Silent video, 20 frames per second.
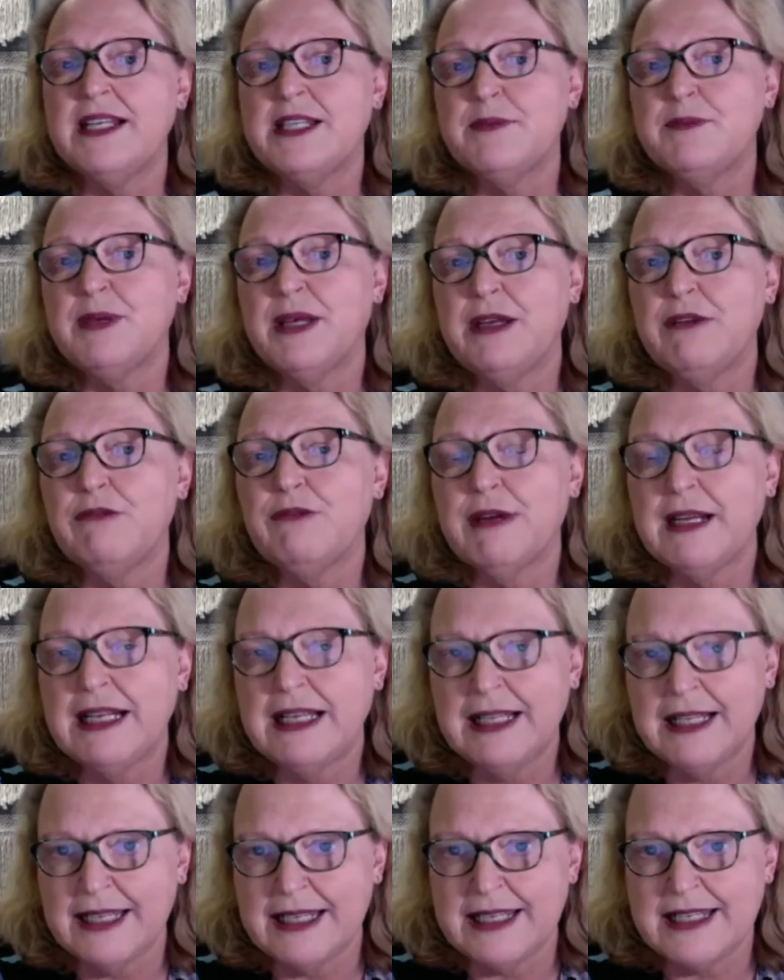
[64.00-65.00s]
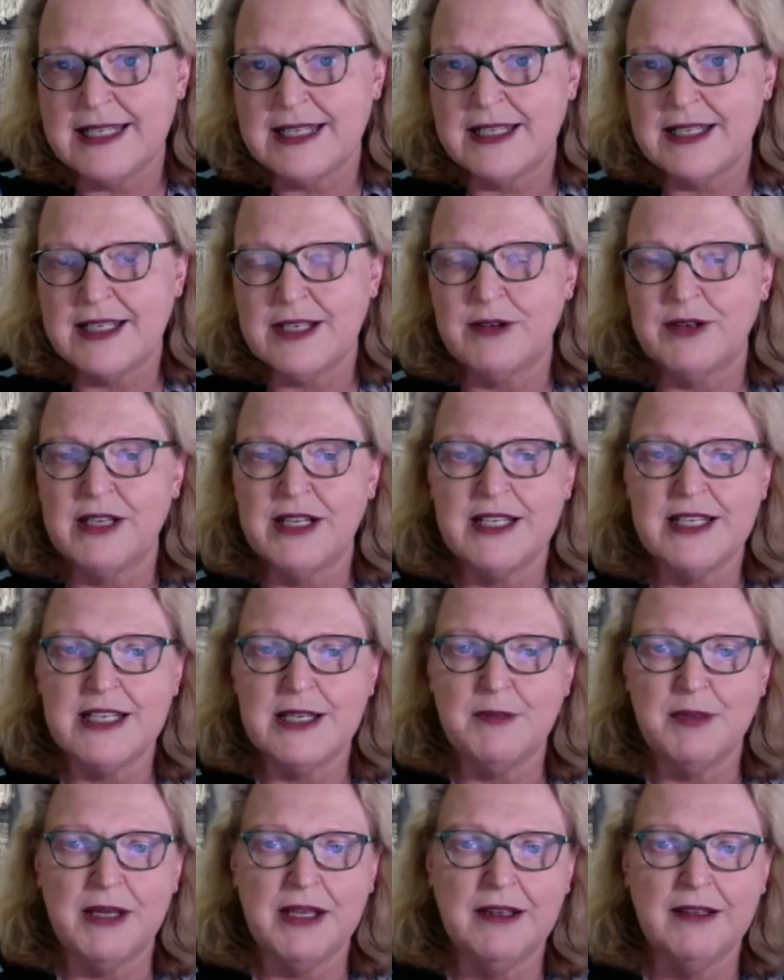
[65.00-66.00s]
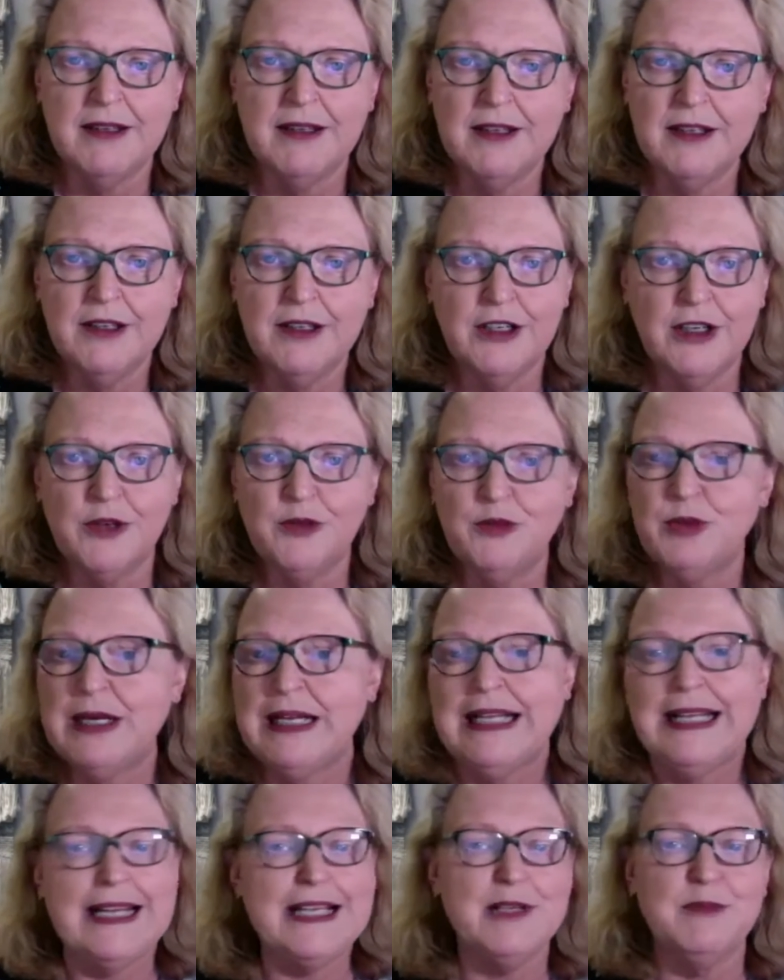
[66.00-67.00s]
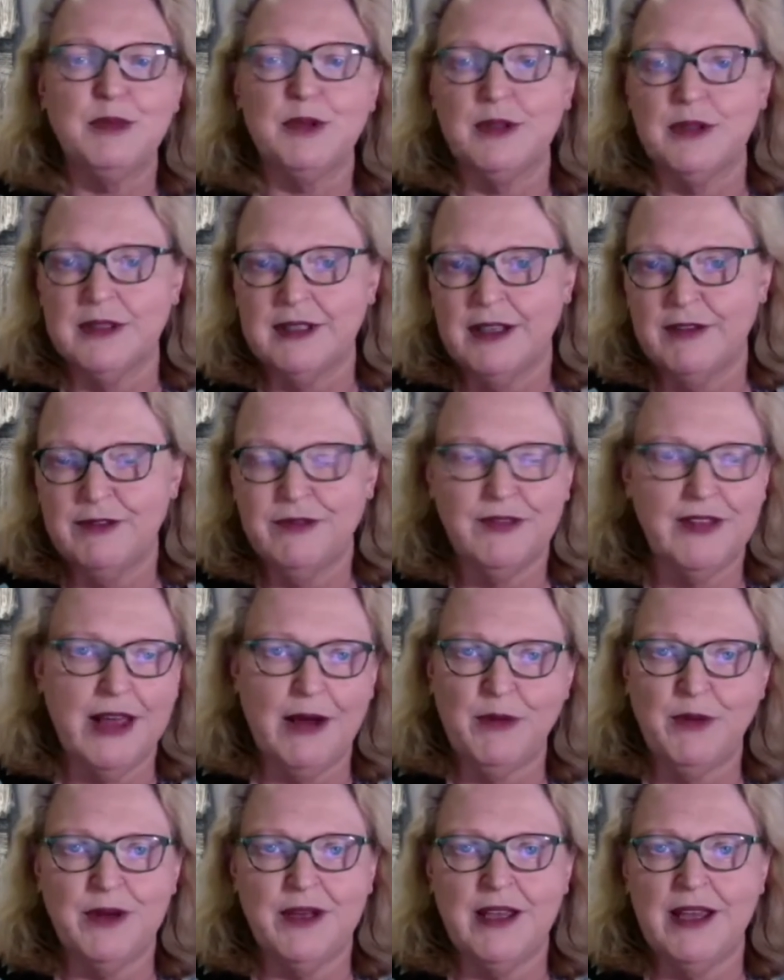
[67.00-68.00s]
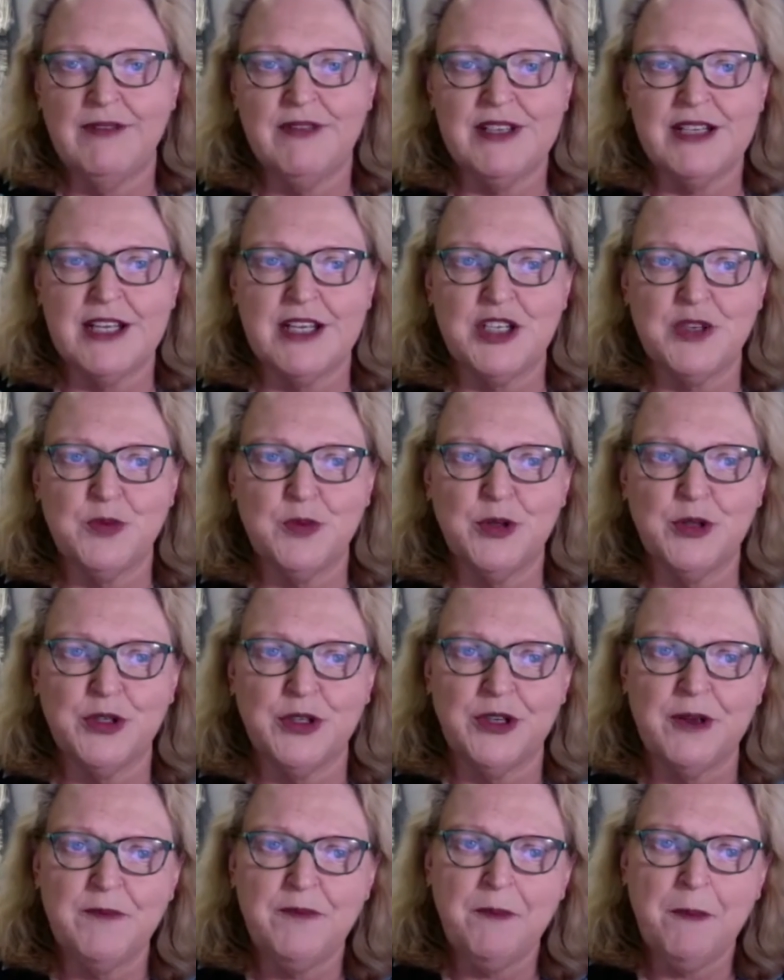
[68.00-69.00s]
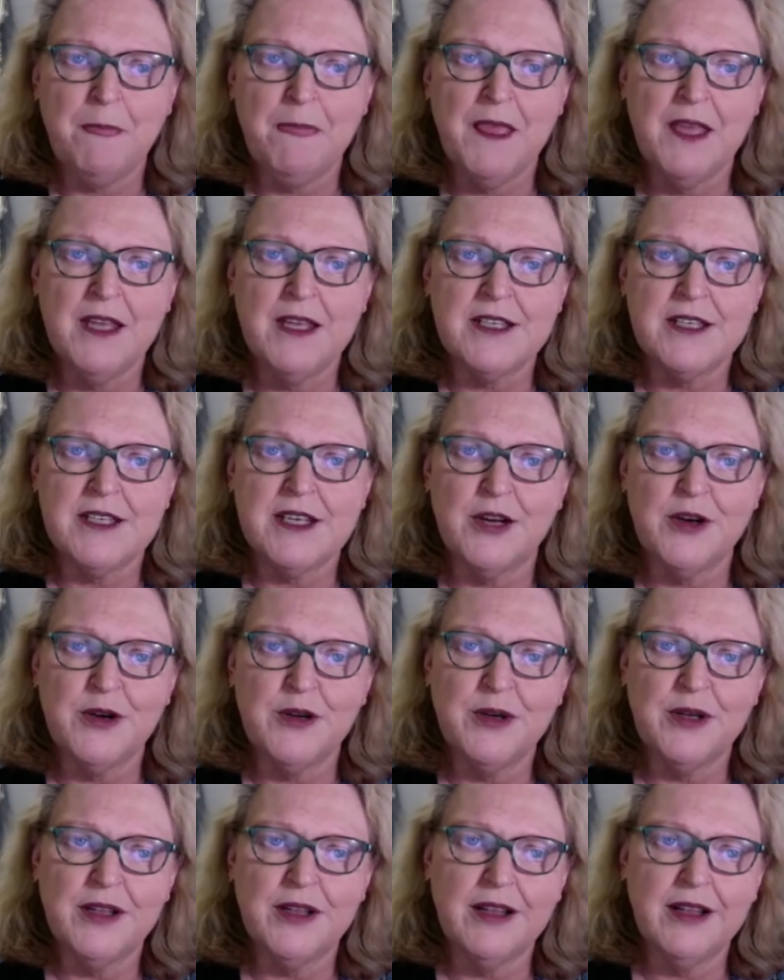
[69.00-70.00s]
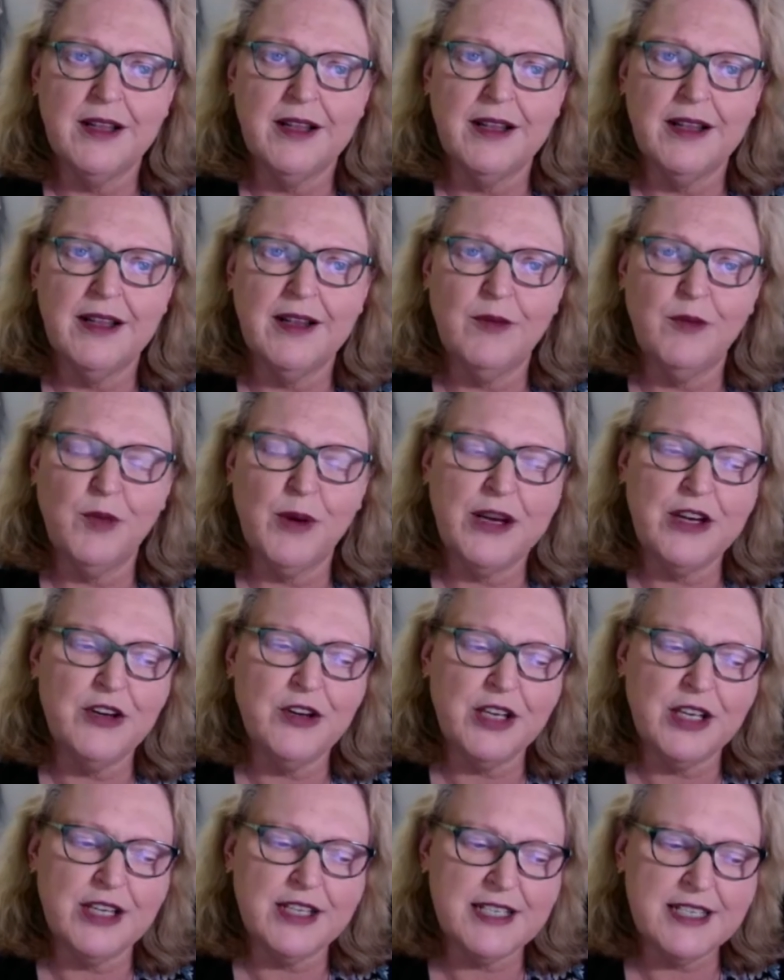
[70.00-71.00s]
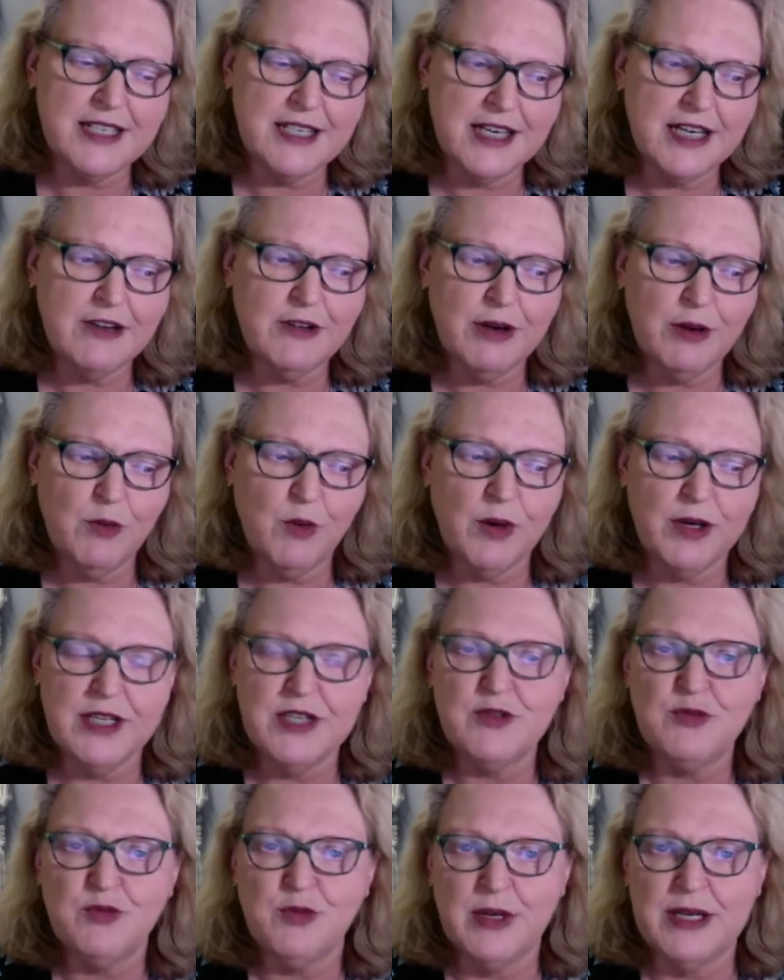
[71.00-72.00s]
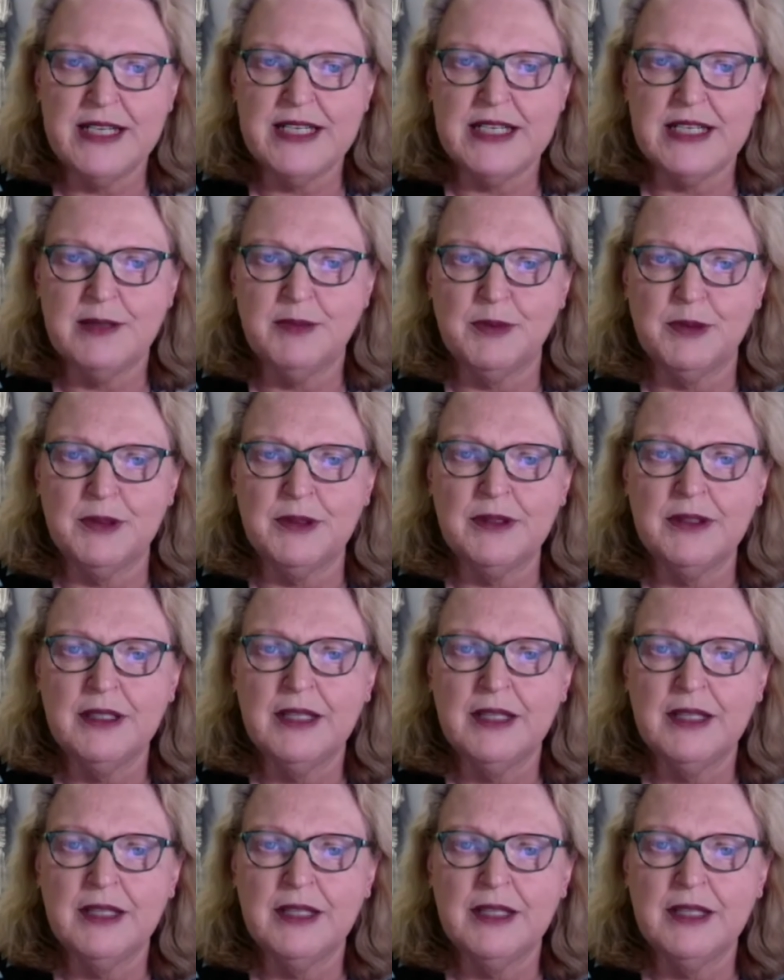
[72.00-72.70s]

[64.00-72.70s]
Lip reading: be released. So it needs to be, relettable, if that were ever such a word. So when you're considering what is reasonable